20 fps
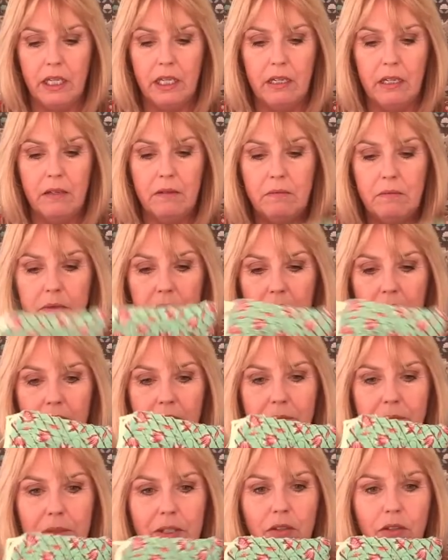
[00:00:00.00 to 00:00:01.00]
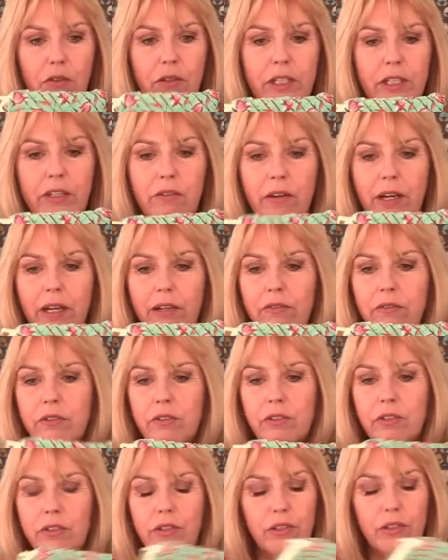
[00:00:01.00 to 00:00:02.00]
Um, they have been knocking
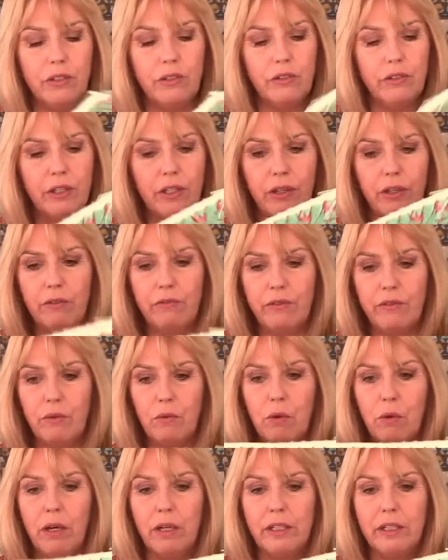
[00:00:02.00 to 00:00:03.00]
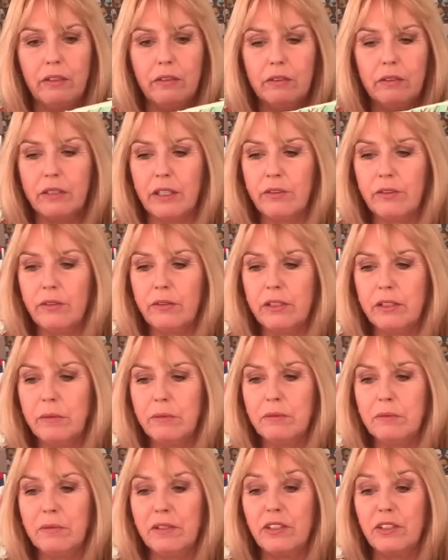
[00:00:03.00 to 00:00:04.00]
around the studio for a while, and I thought it
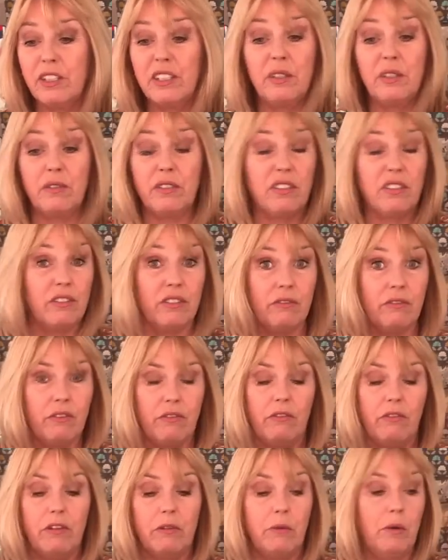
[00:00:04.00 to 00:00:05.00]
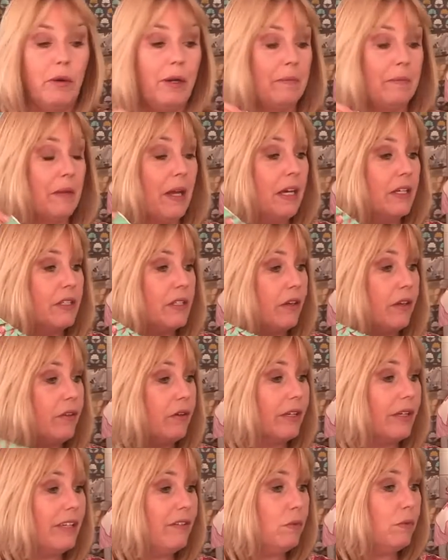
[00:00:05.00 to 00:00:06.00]
would be because I was going to throw them away. So I
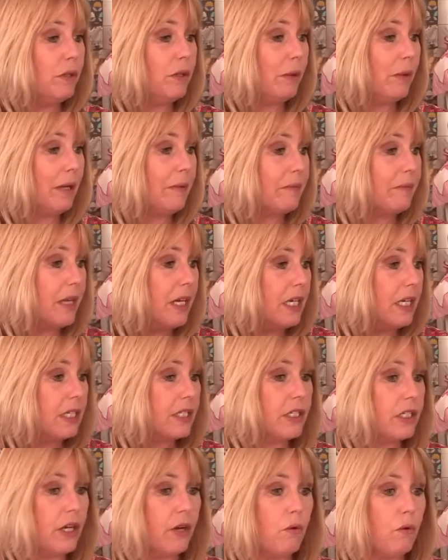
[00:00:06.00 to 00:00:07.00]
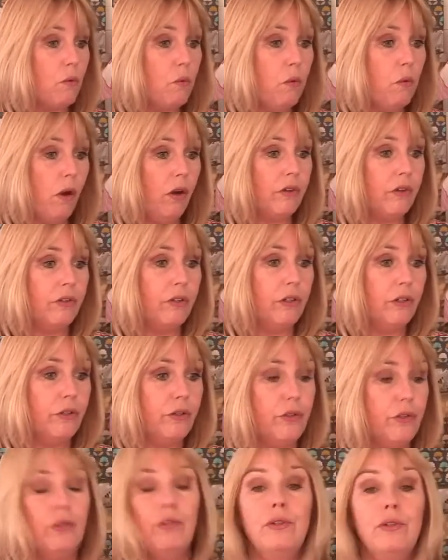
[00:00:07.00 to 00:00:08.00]
thought I'd give one away. So one
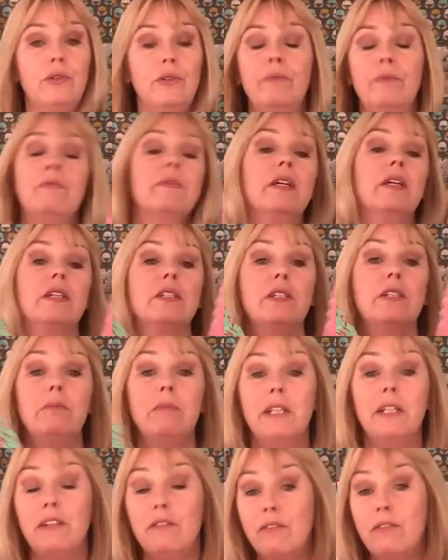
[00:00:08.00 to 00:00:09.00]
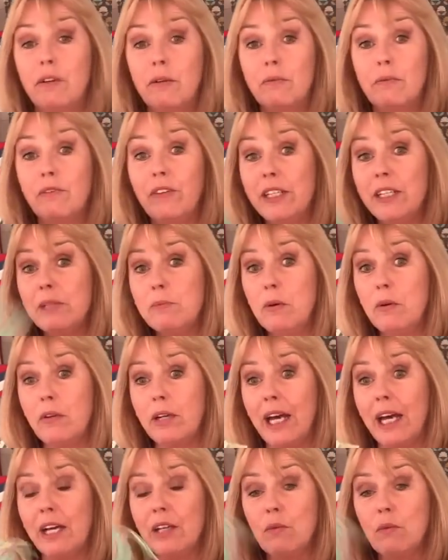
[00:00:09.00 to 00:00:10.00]
to somebody from
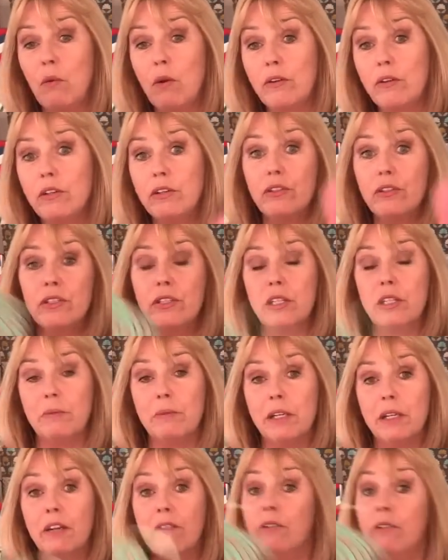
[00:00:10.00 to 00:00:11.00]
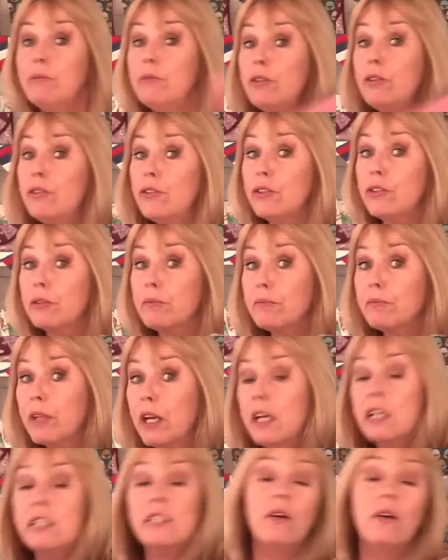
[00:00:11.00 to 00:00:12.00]
Facebook and one to somebody from YouTube.
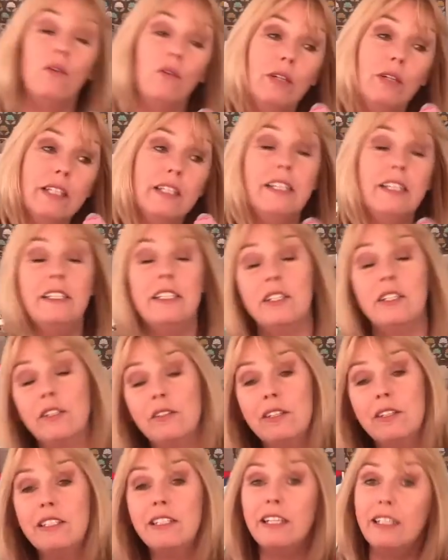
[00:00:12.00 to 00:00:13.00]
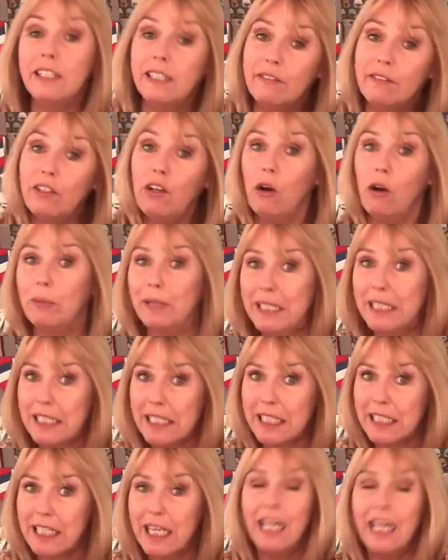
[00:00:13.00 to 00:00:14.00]
So all you need to do is to leave a
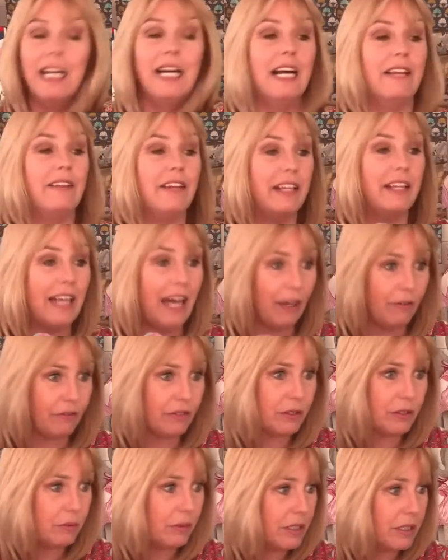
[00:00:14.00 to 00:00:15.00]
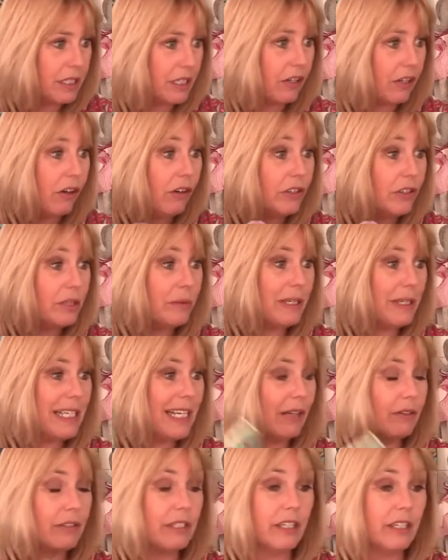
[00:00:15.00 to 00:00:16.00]
comment, and then afterwards, I can't do it
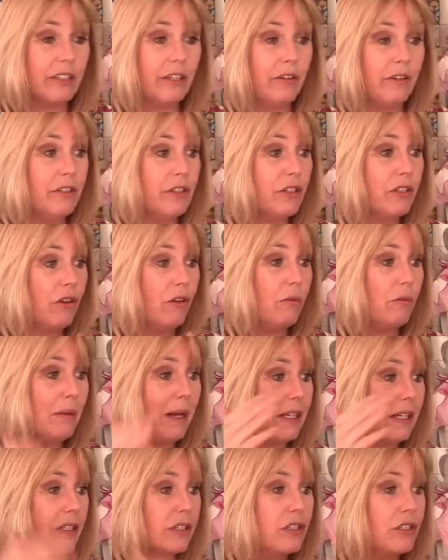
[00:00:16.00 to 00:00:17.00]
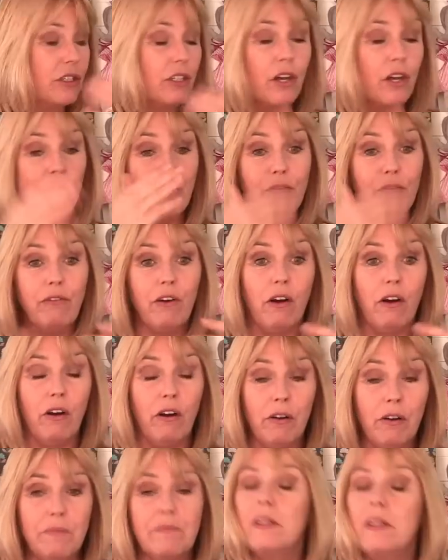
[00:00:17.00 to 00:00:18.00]
now because I can only scroll back so
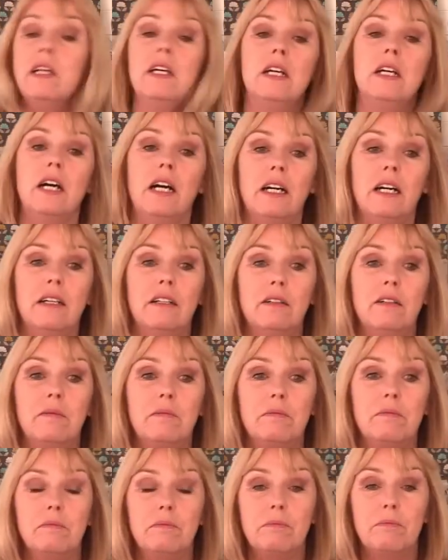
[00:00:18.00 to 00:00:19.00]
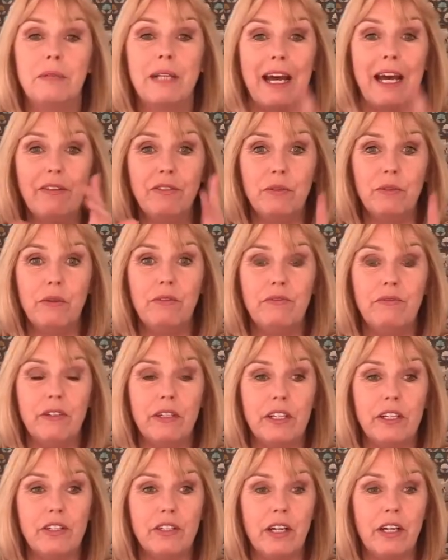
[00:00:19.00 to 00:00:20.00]
far. Um, but after we've
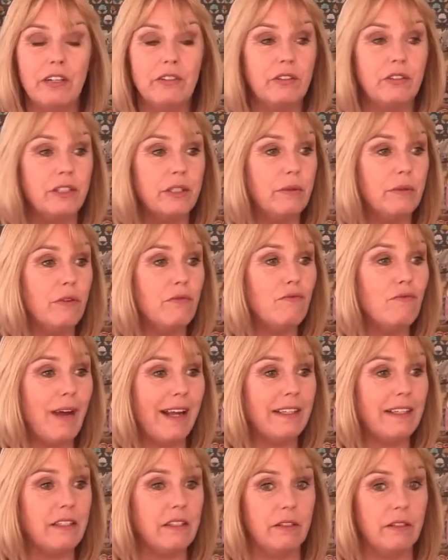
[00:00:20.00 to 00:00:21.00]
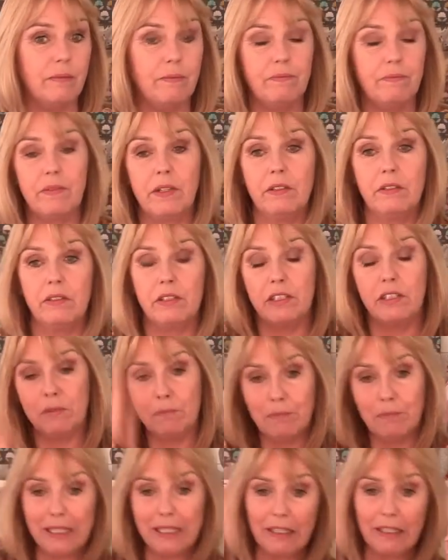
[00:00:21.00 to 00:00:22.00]
finished, I shall do a random
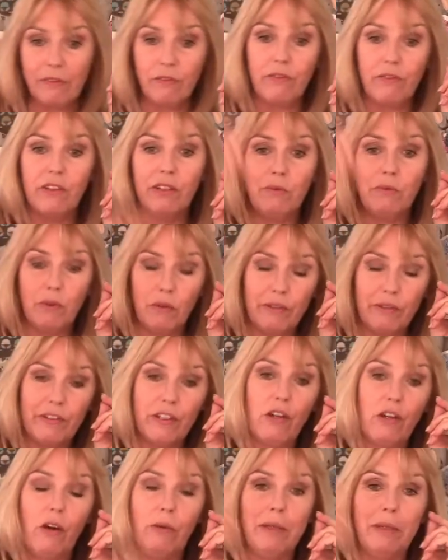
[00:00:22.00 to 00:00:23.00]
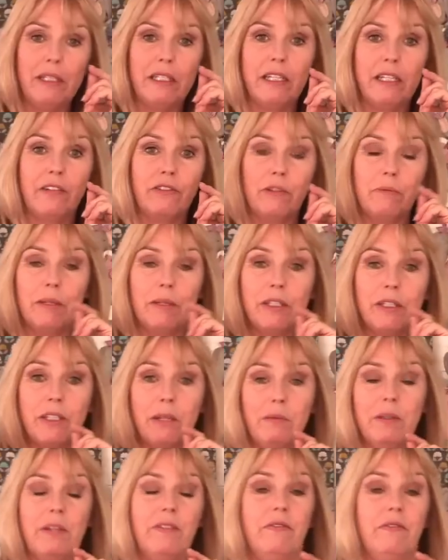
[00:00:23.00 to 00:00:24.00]
spinning through all of your comments. I shall pick
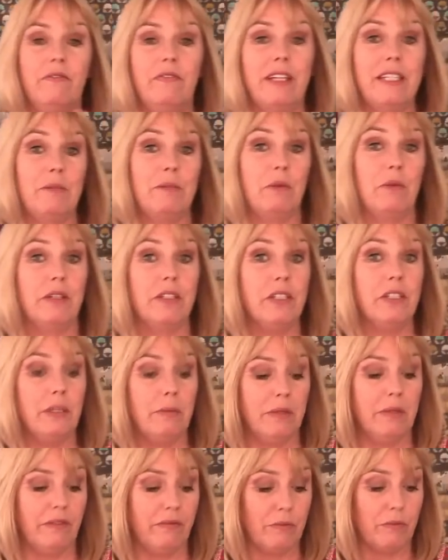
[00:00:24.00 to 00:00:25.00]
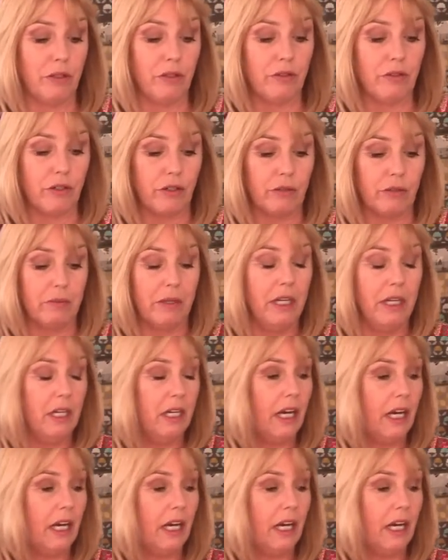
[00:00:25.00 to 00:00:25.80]
somebody from Facebook and somebody from YouTube,